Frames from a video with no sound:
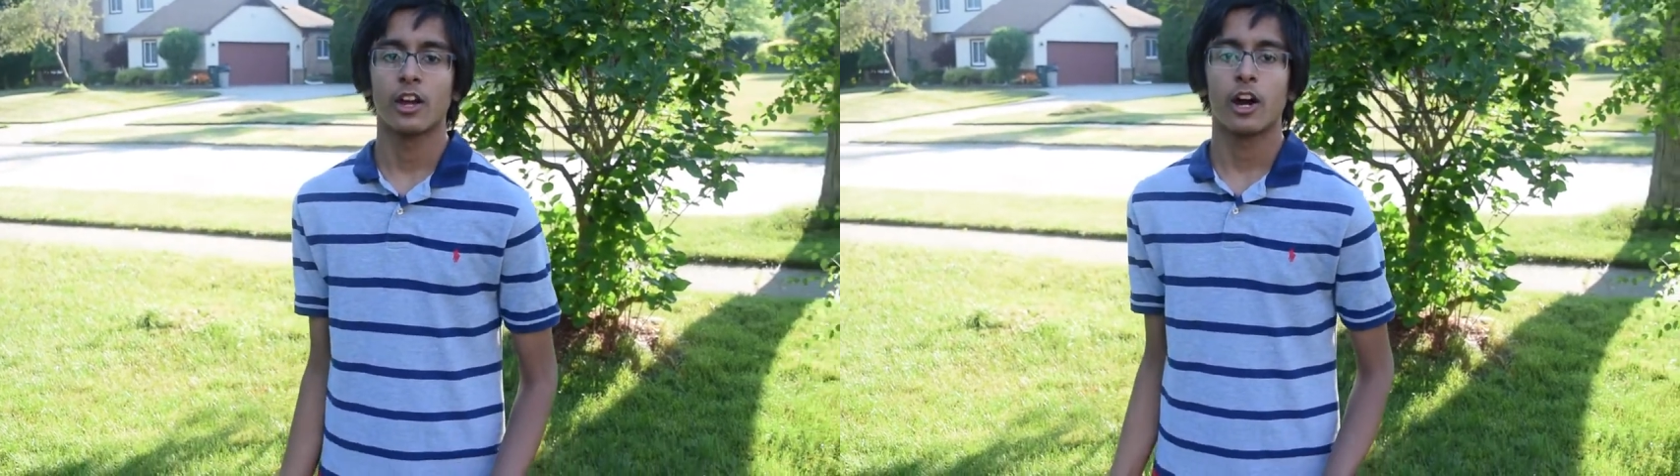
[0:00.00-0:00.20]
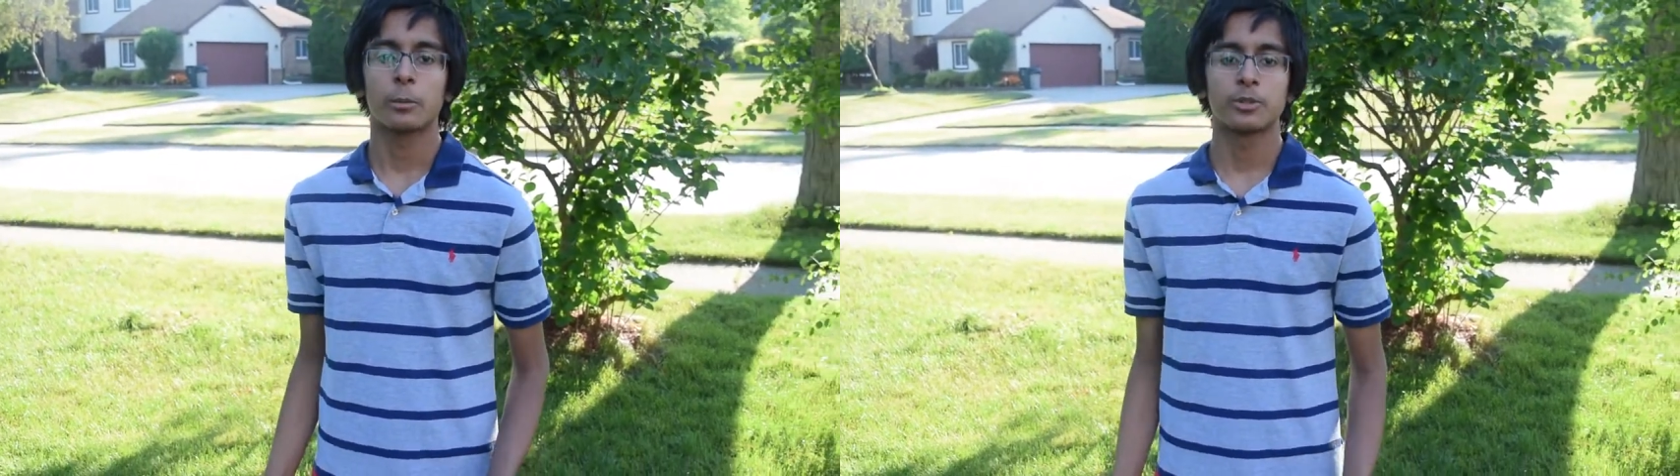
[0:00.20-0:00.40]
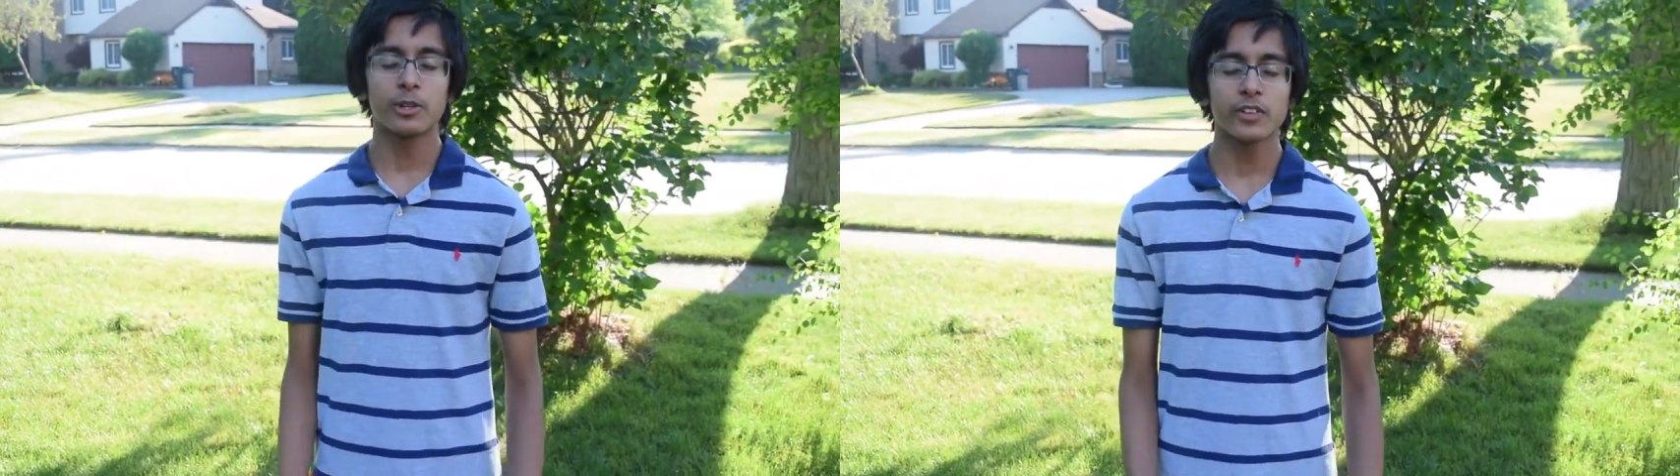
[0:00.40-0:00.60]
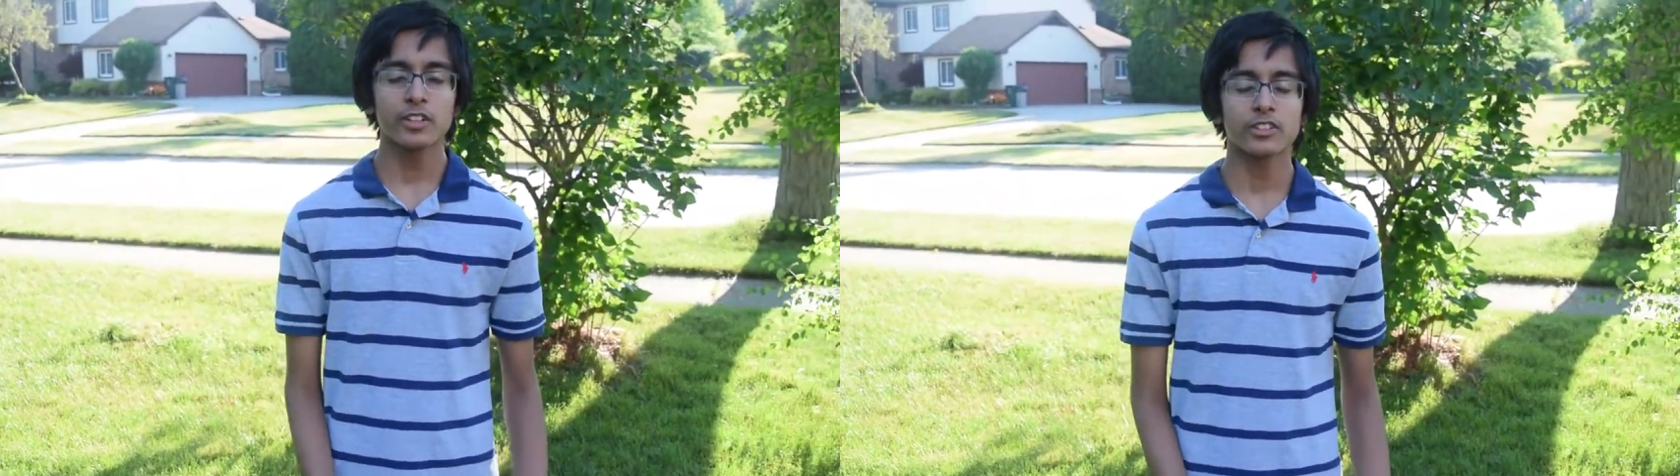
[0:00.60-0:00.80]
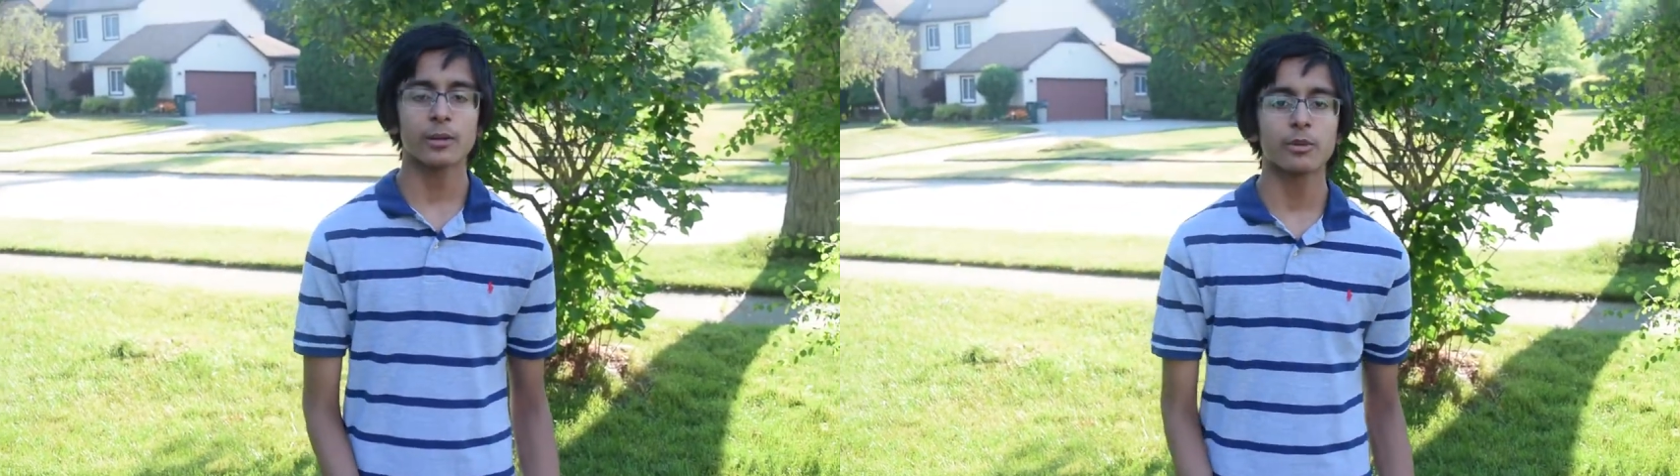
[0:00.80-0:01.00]
Observing
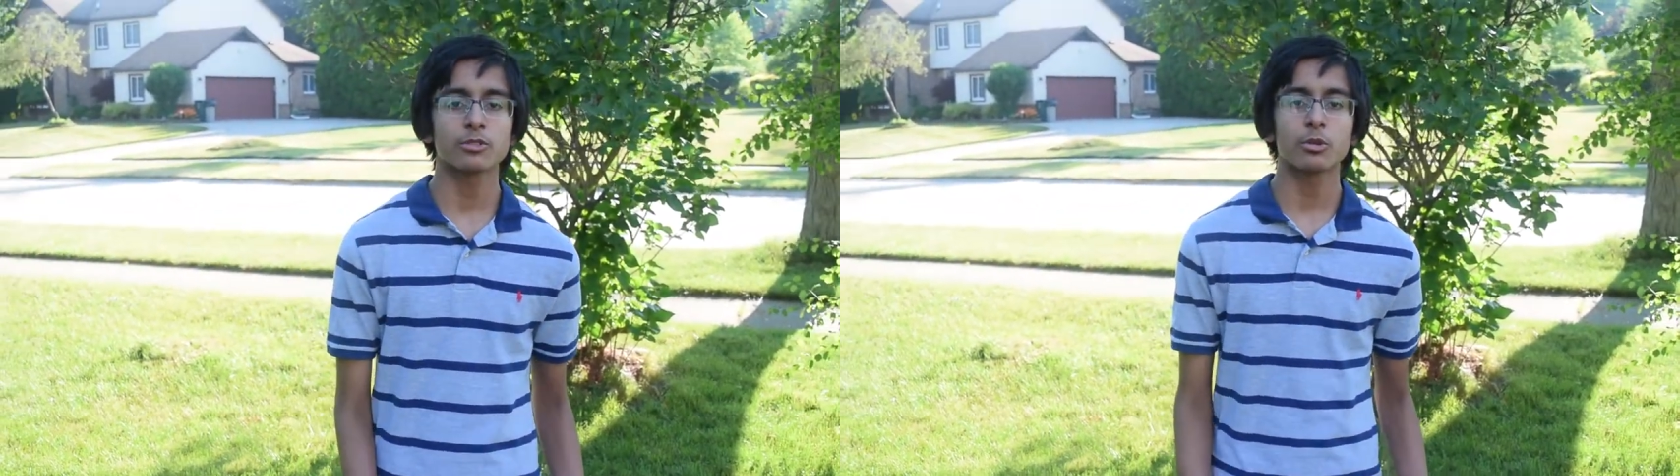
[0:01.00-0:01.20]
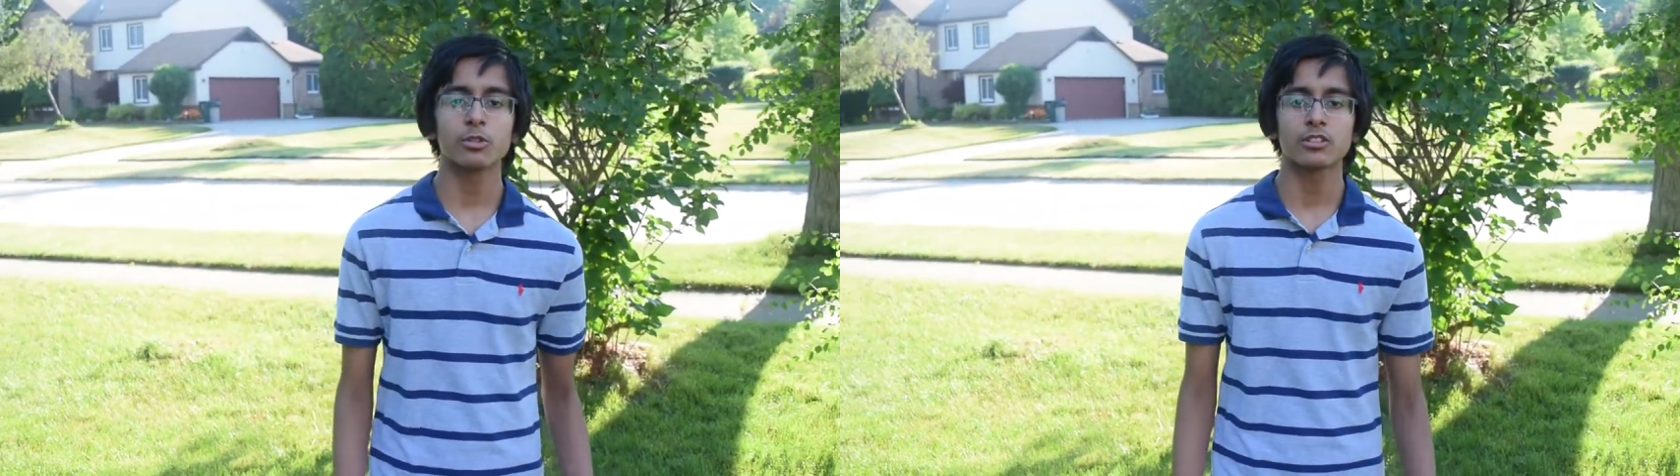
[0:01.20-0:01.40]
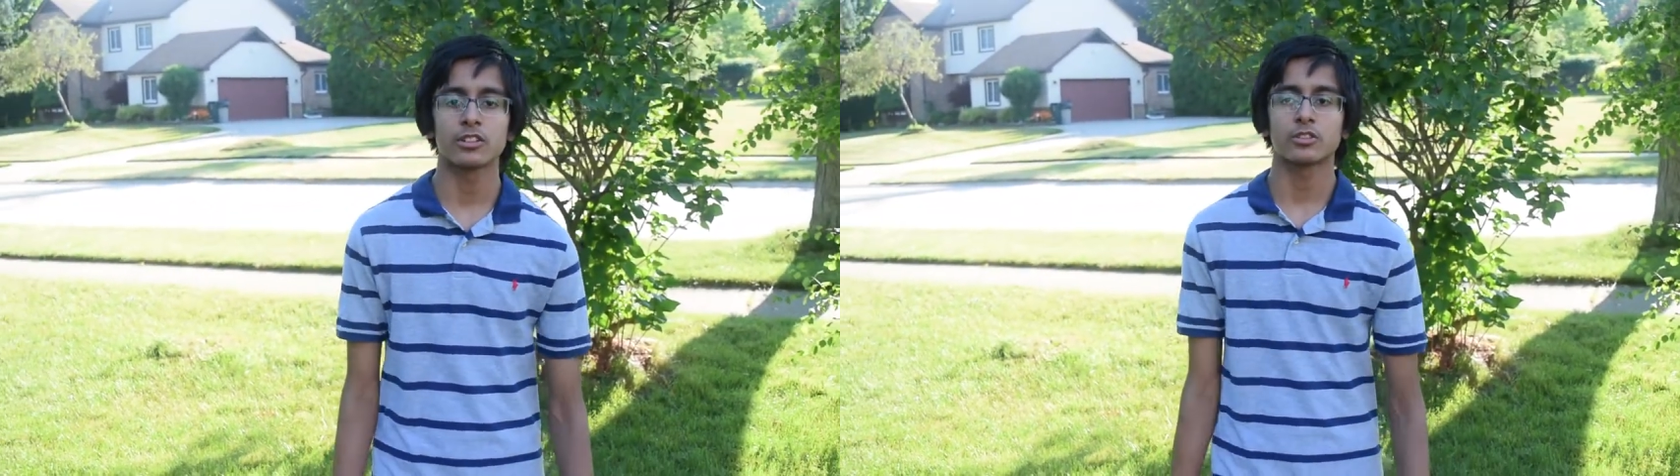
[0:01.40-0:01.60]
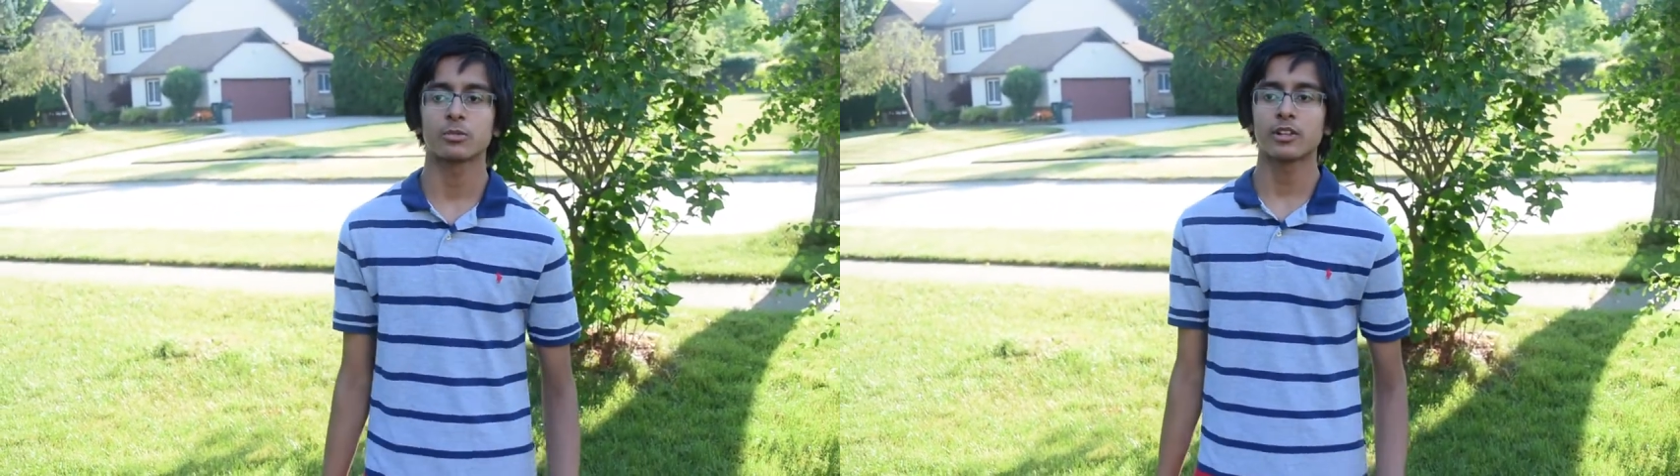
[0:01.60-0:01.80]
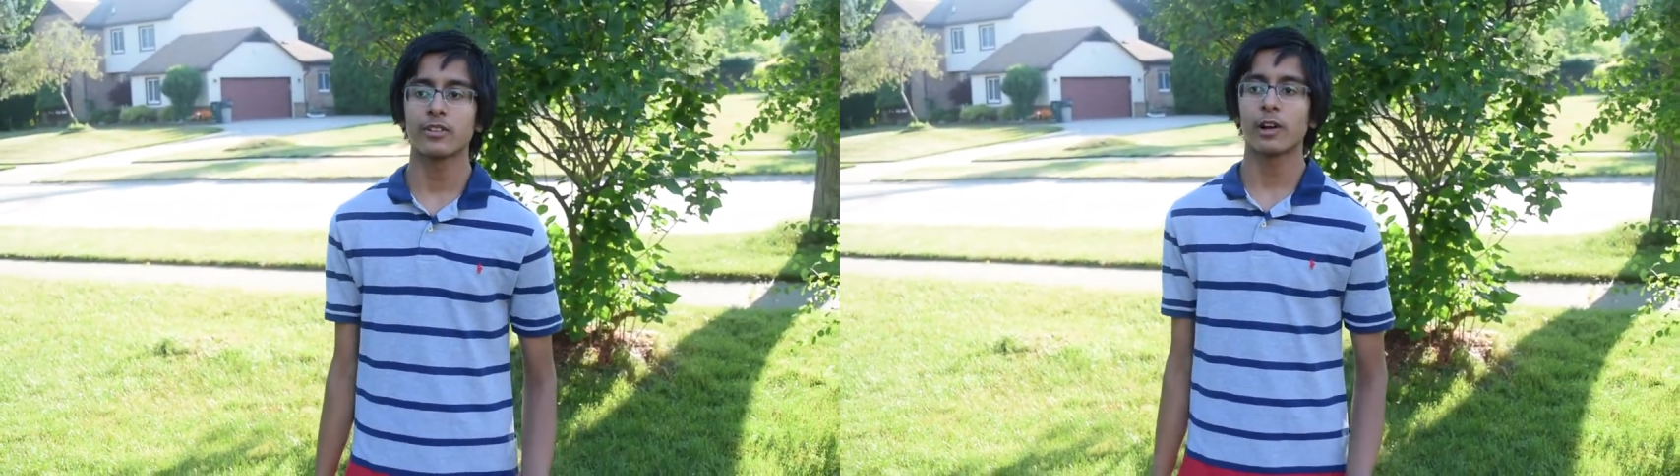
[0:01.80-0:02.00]
the summer solstice would have